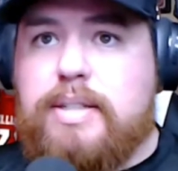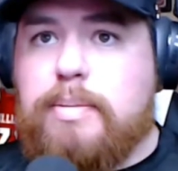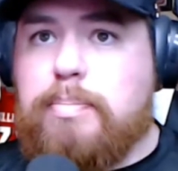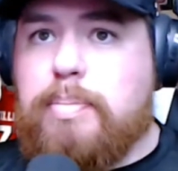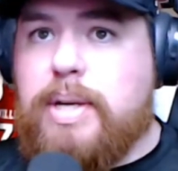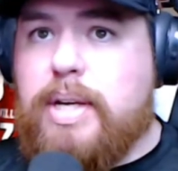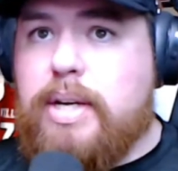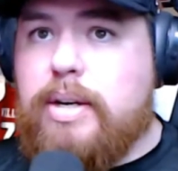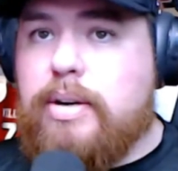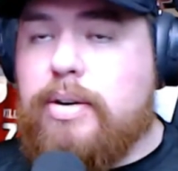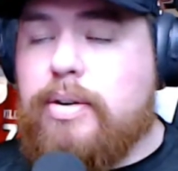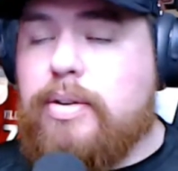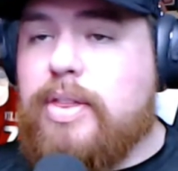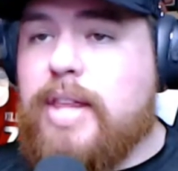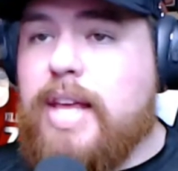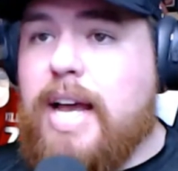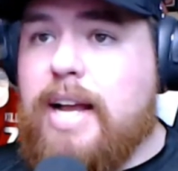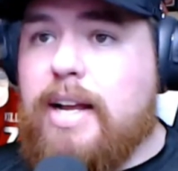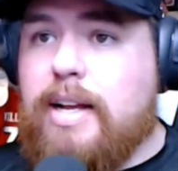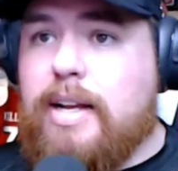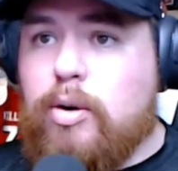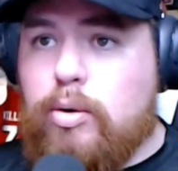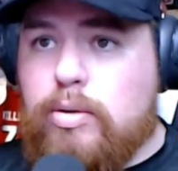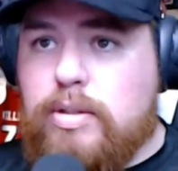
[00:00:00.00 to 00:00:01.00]
appear
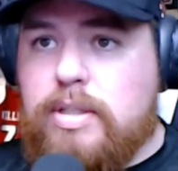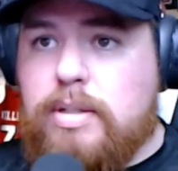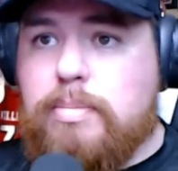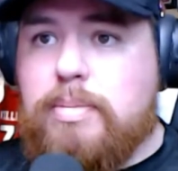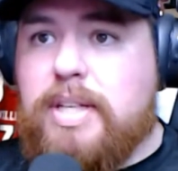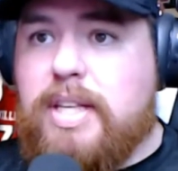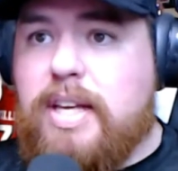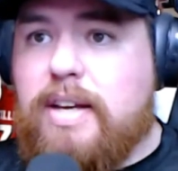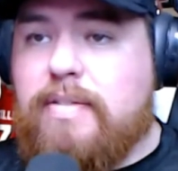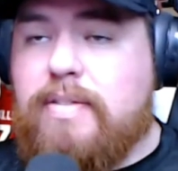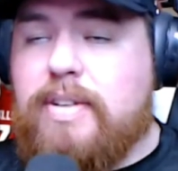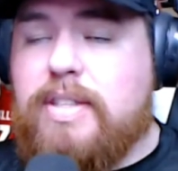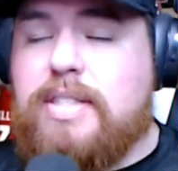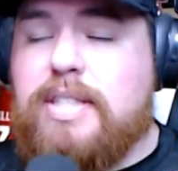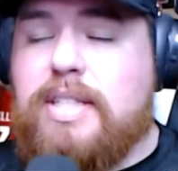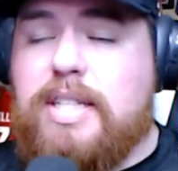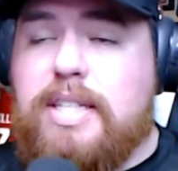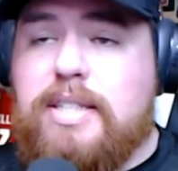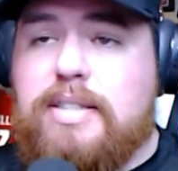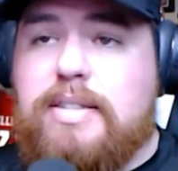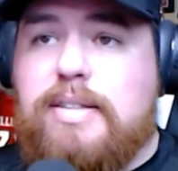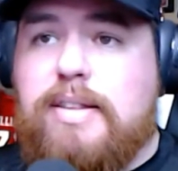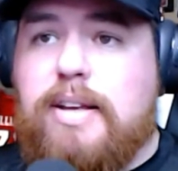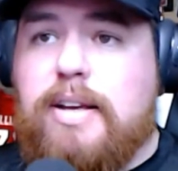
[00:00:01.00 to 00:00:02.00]
that Colton McKivitz
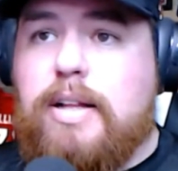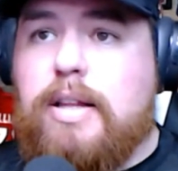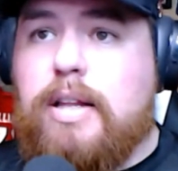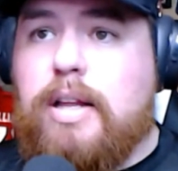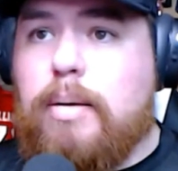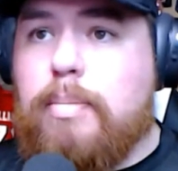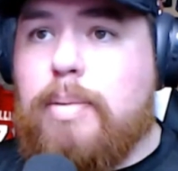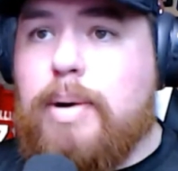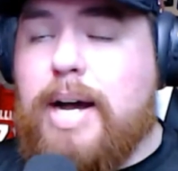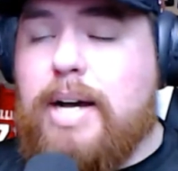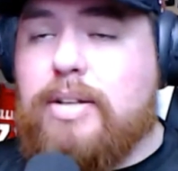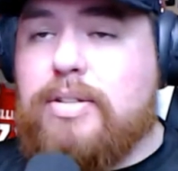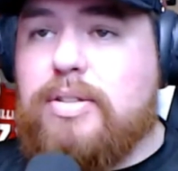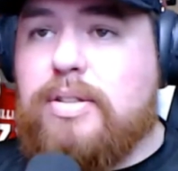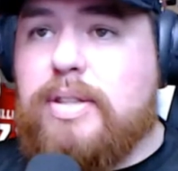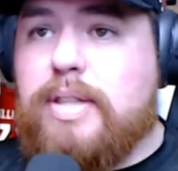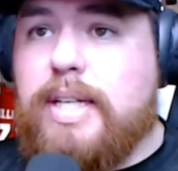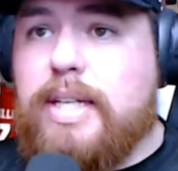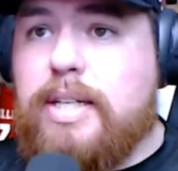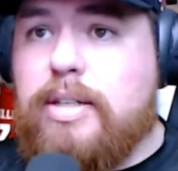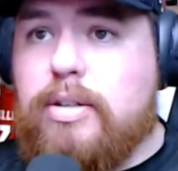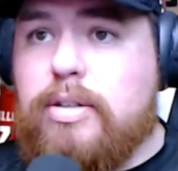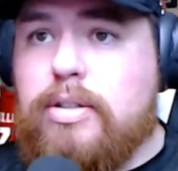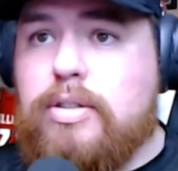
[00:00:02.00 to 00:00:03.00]
is the clubhouse
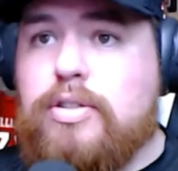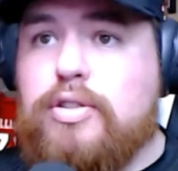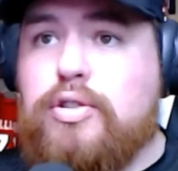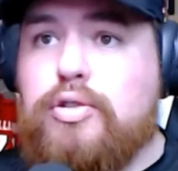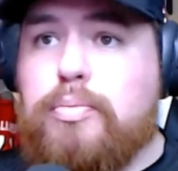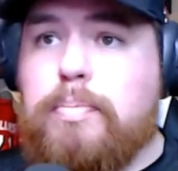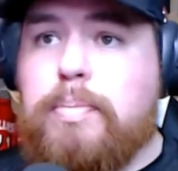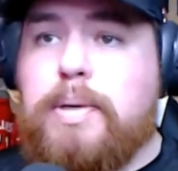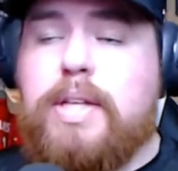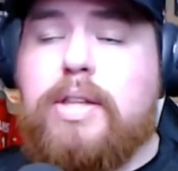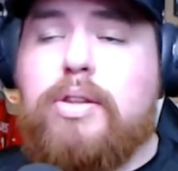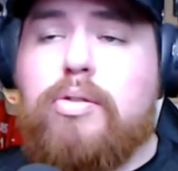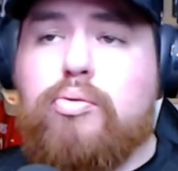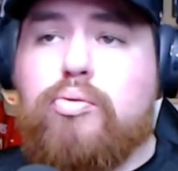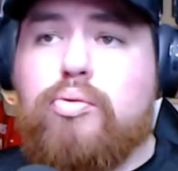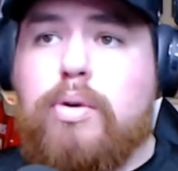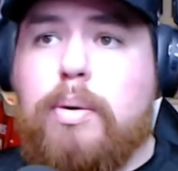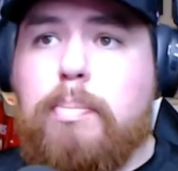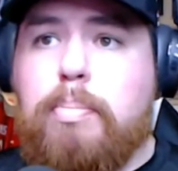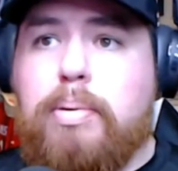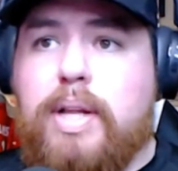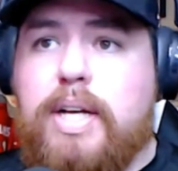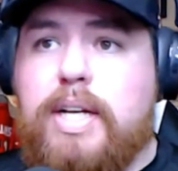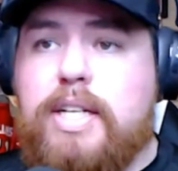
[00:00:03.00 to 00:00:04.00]
leader to be the
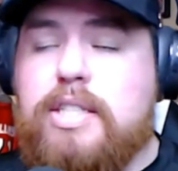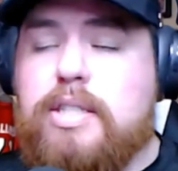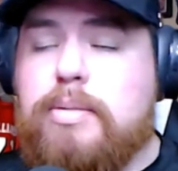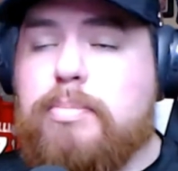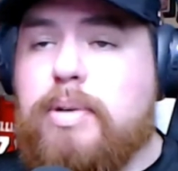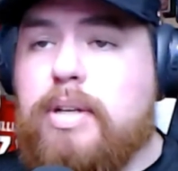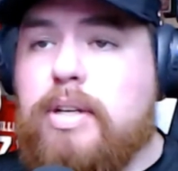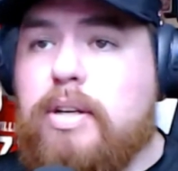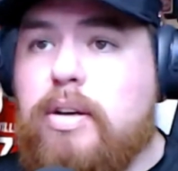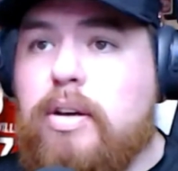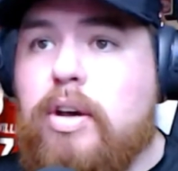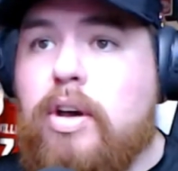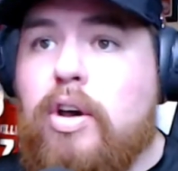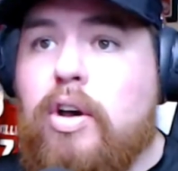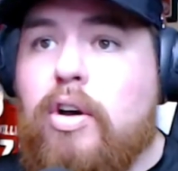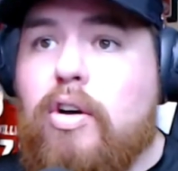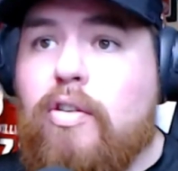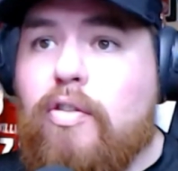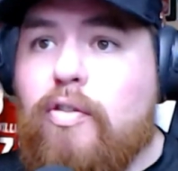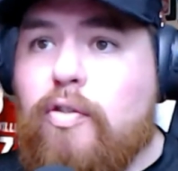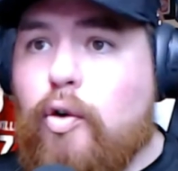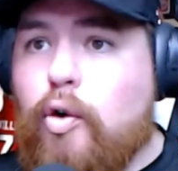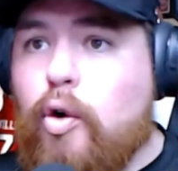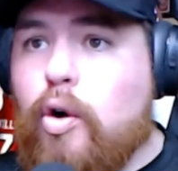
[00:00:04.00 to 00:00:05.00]
replacement
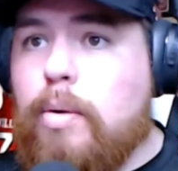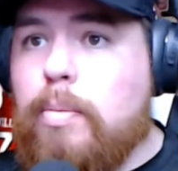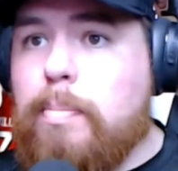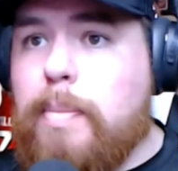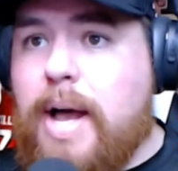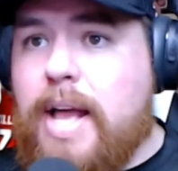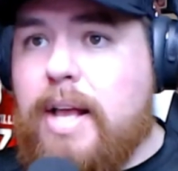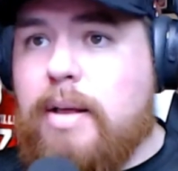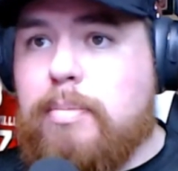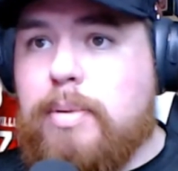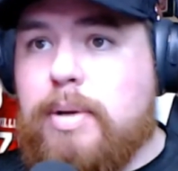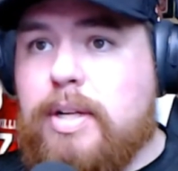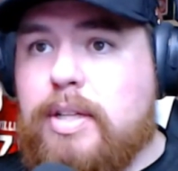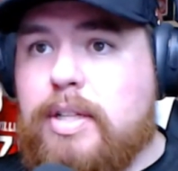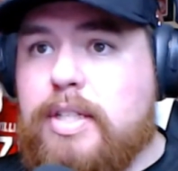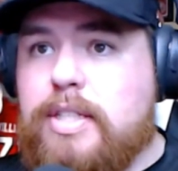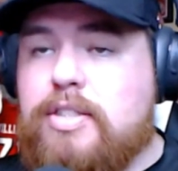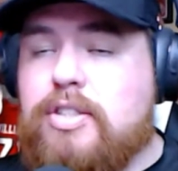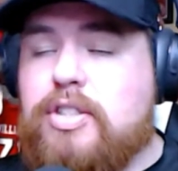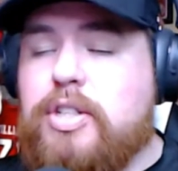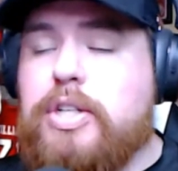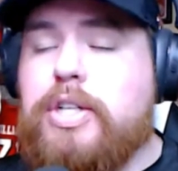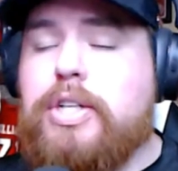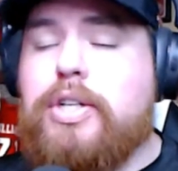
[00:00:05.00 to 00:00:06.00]
for Mike
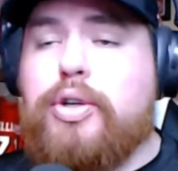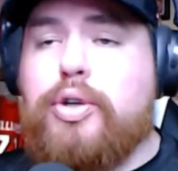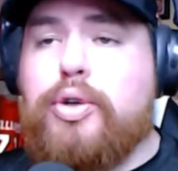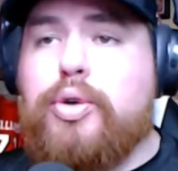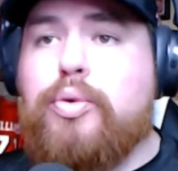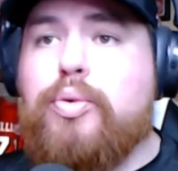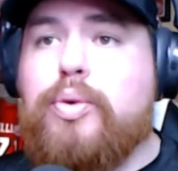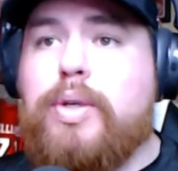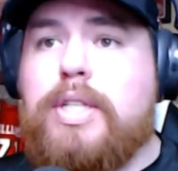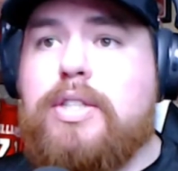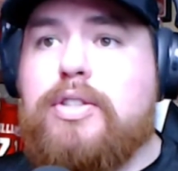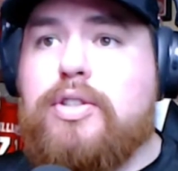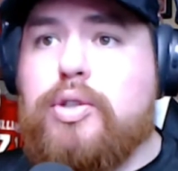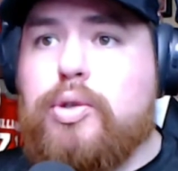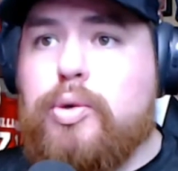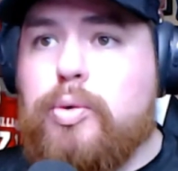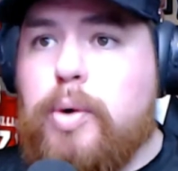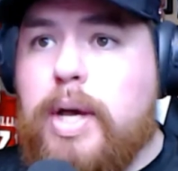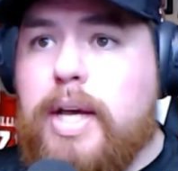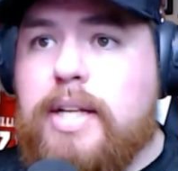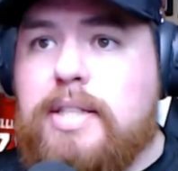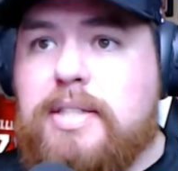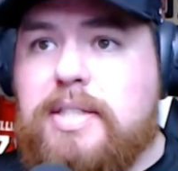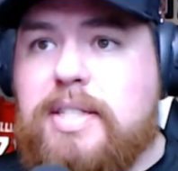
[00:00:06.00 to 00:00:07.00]
McGlinchey, who we do
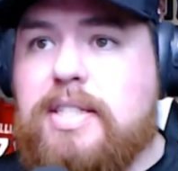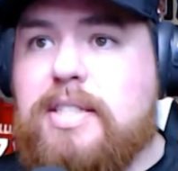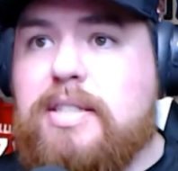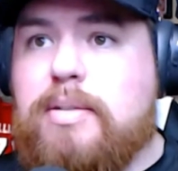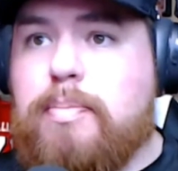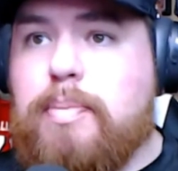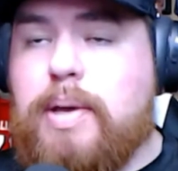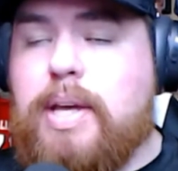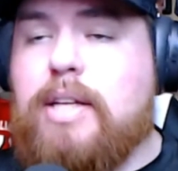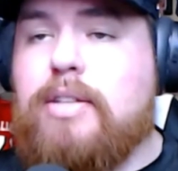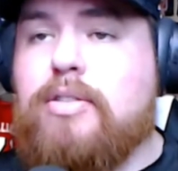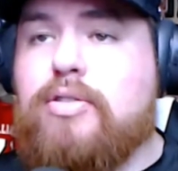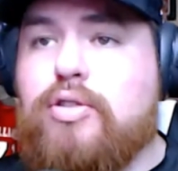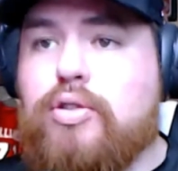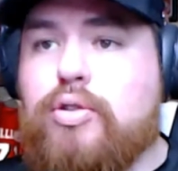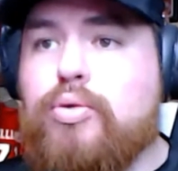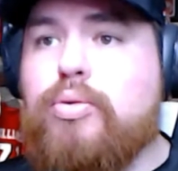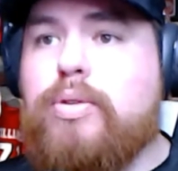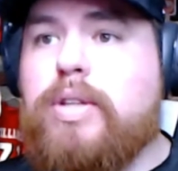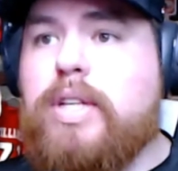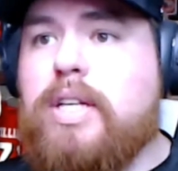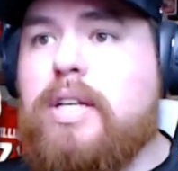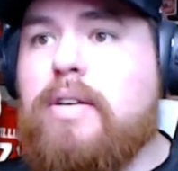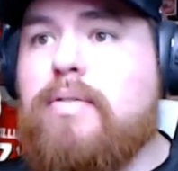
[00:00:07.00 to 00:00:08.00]
anticipate to
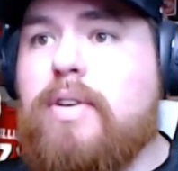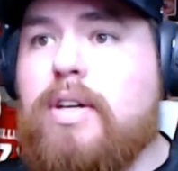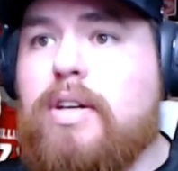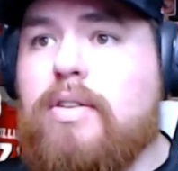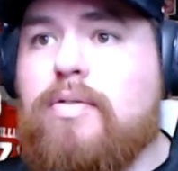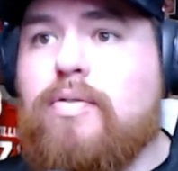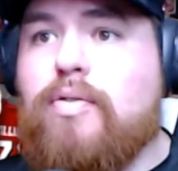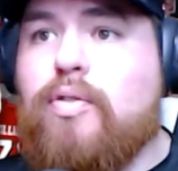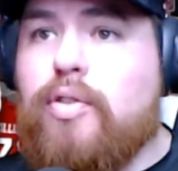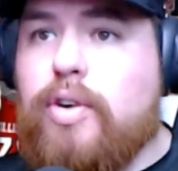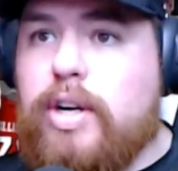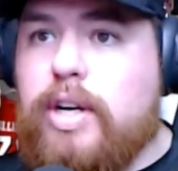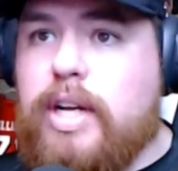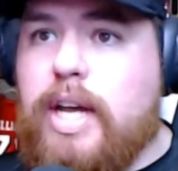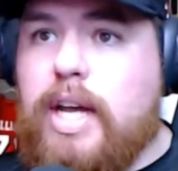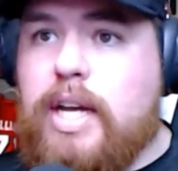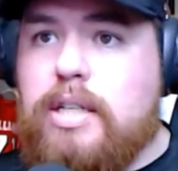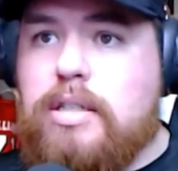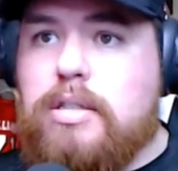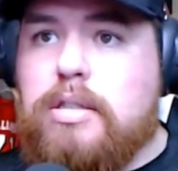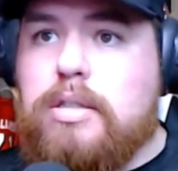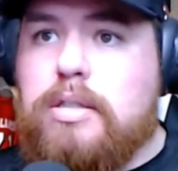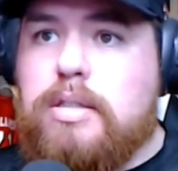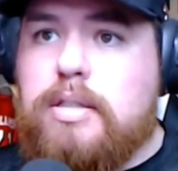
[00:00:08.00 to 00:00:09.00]
leave in free
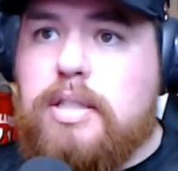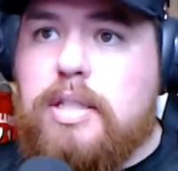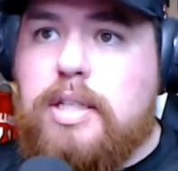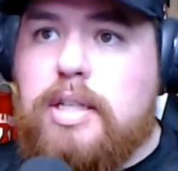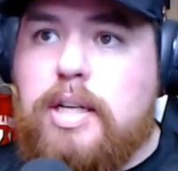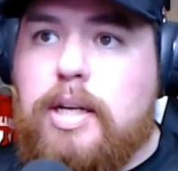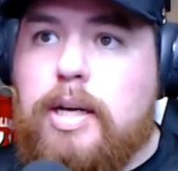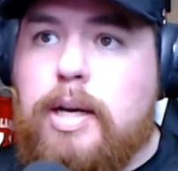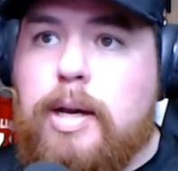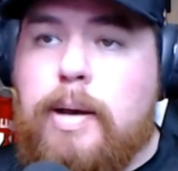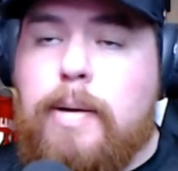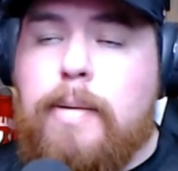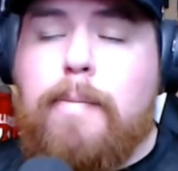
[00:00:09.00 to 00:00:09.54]
agency